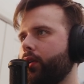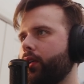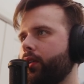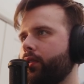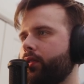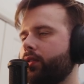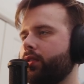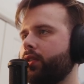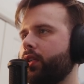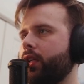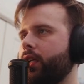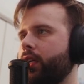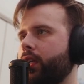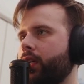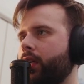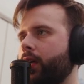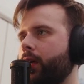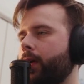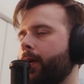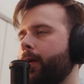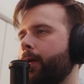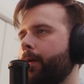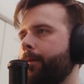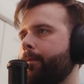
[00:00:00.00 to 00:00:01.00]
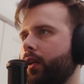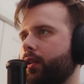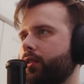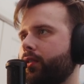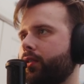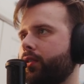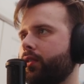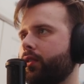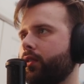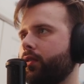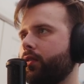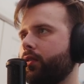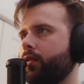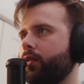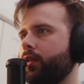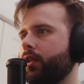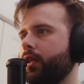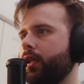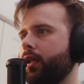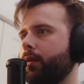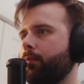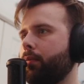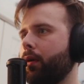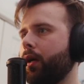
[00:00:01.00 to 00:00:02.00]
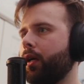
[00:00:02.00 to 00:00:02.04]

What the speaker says: You can see as the